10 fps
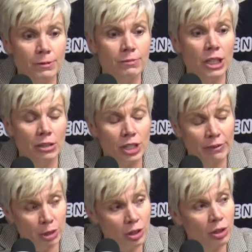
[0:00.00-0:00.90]
To give
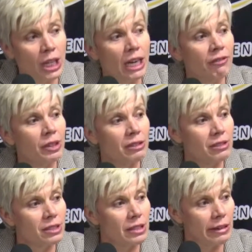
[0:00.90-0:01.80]
them a little
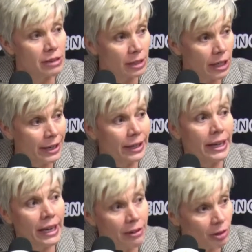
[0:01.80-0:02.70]
confidence and to not
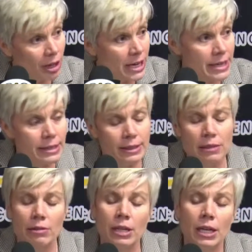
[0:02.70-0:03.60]
hang their heads
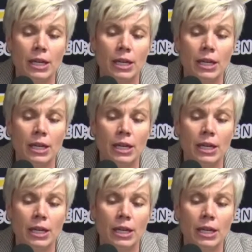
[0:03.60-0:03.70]
and